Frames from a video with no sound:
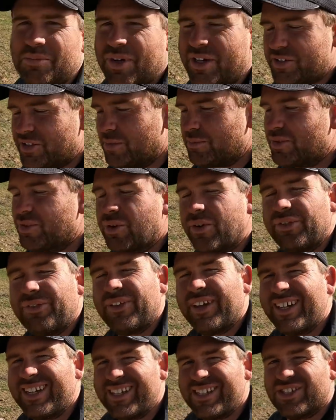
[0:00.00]
Plus I'm sort of
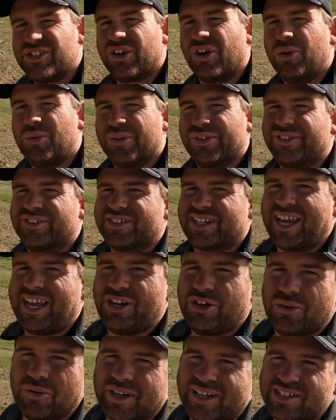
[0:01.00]
thinking too with this
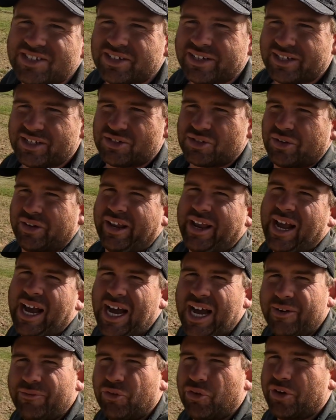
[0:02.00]
annual, at least I can sort of
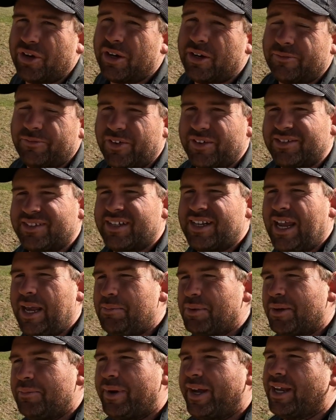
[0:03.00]
carve on it, and if I did
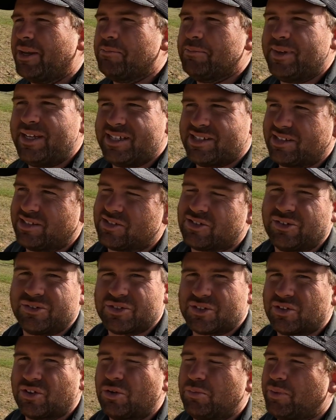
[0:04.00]
happen to make a mess, it's
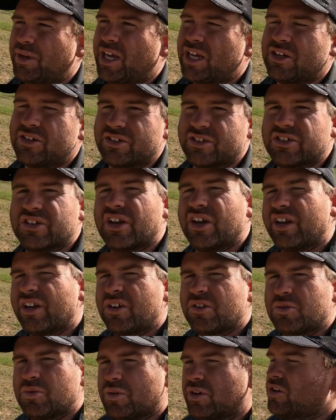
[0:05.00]
not so bad because it's going
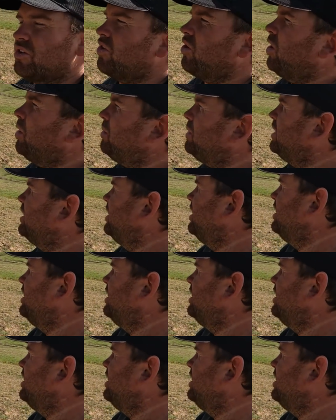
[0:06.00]
into a crop.